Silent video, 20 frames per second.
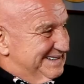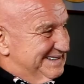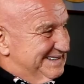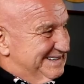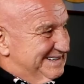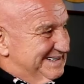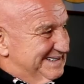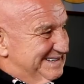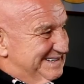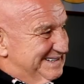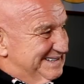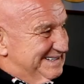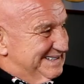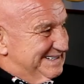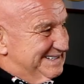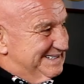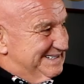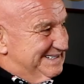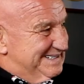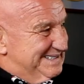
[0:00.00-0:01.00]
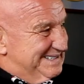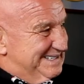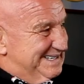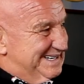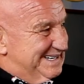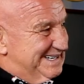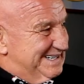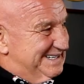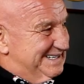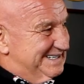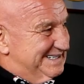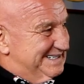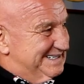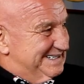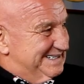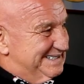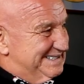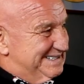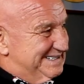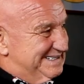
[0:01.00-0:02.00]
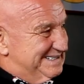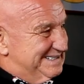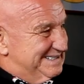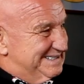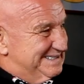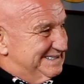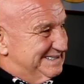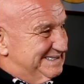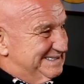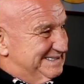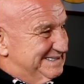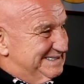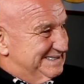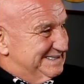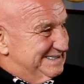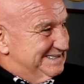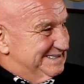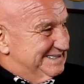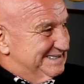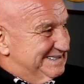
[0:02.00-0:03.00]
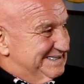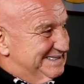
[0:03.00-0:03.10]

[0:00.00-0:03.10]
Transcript: (not speaking)